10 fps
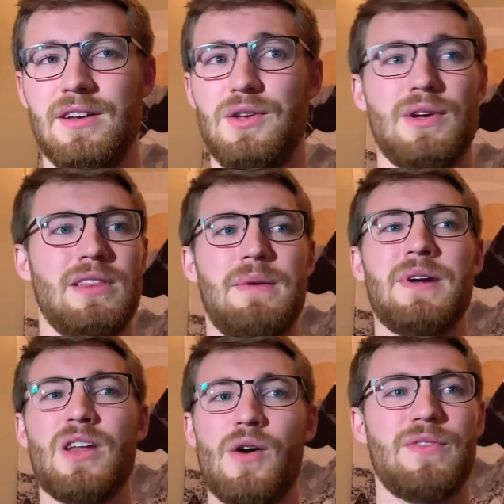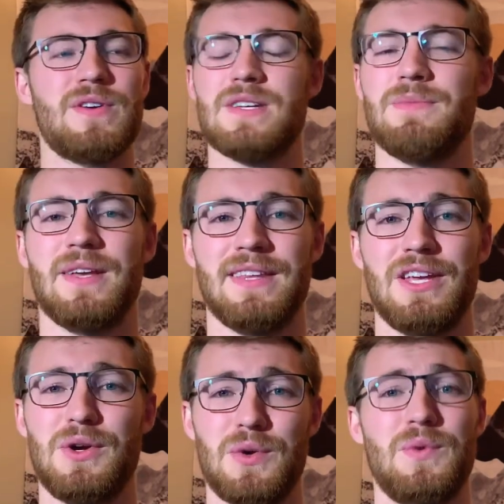You can let me know if there's something that
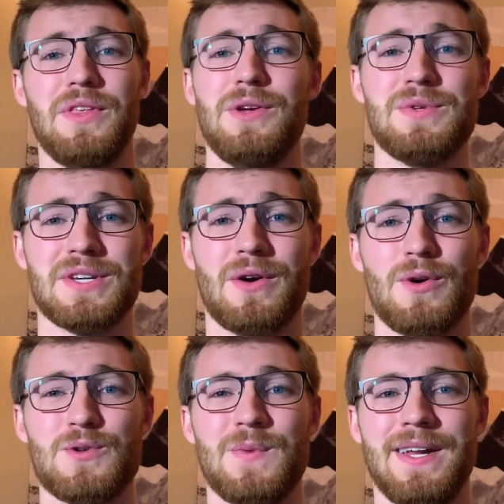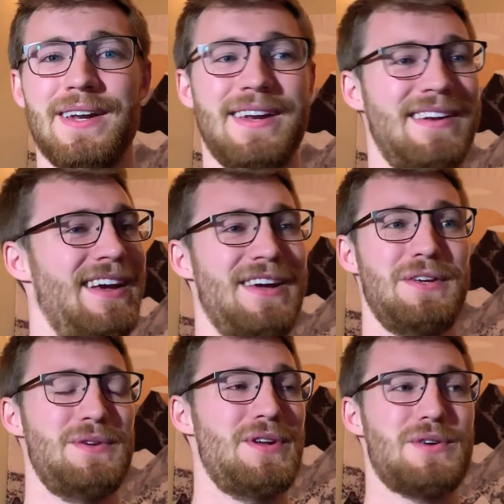you could really use encouragement in and
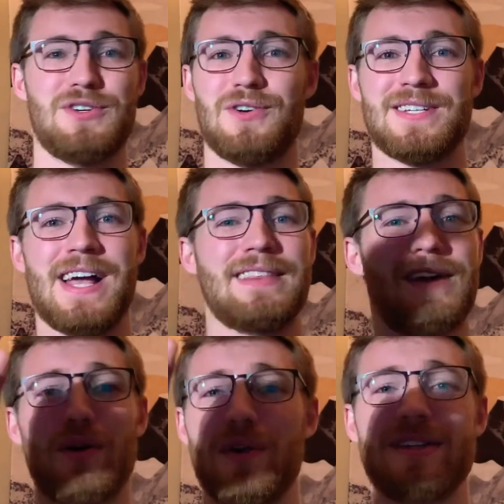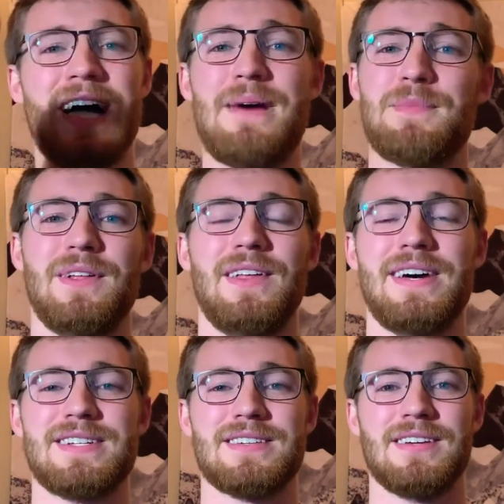you know sure as heck that'll go to the top of the
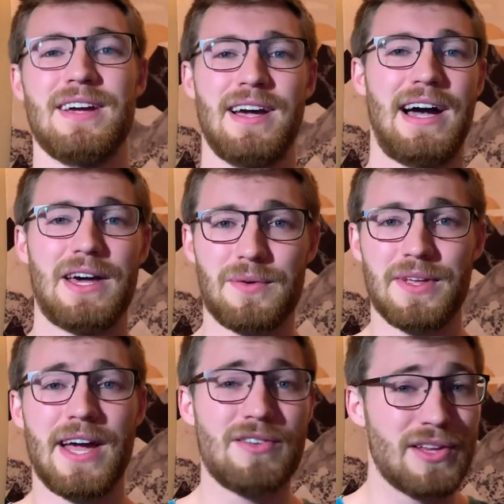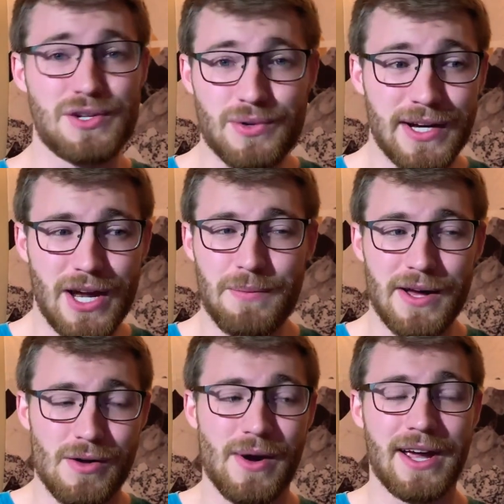list. I don't really have a list right now by
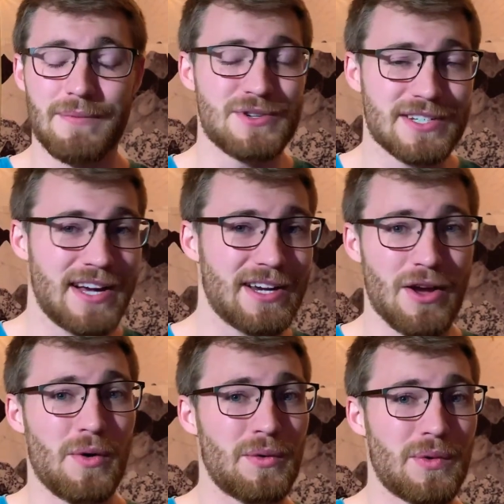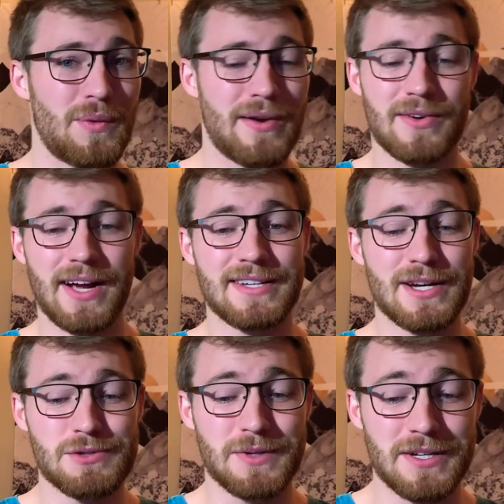the way. I'm just kind of going with whatever God
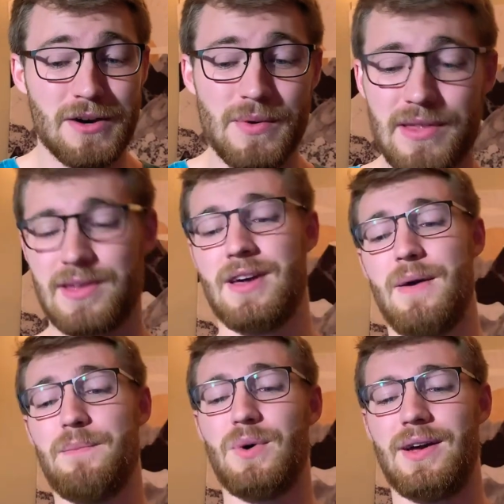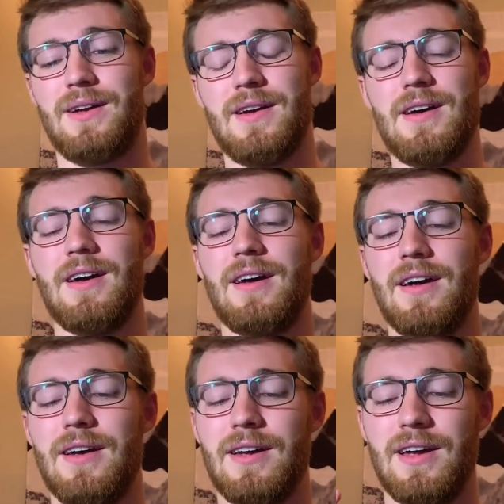tells me to go with. But
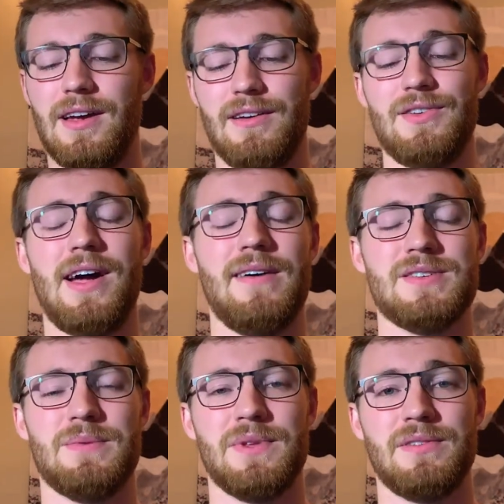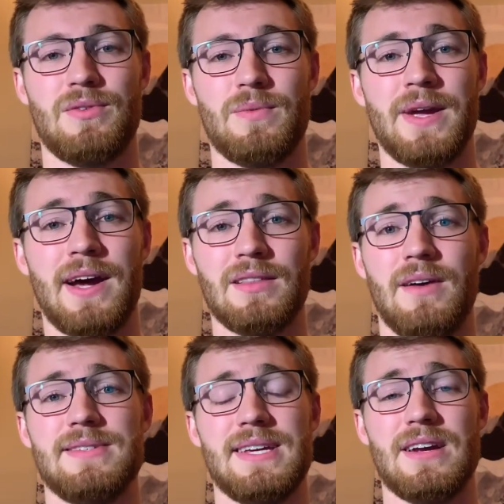if you have something for me, I'd
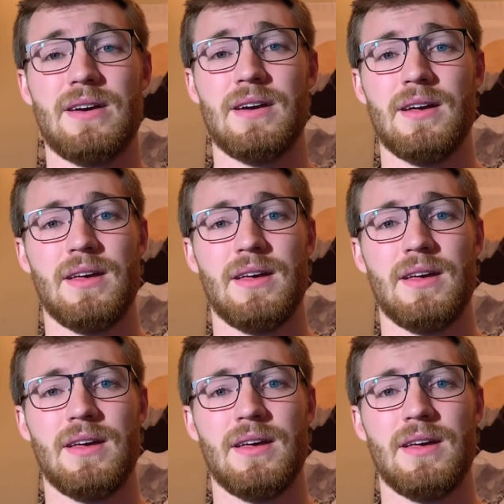love to hear.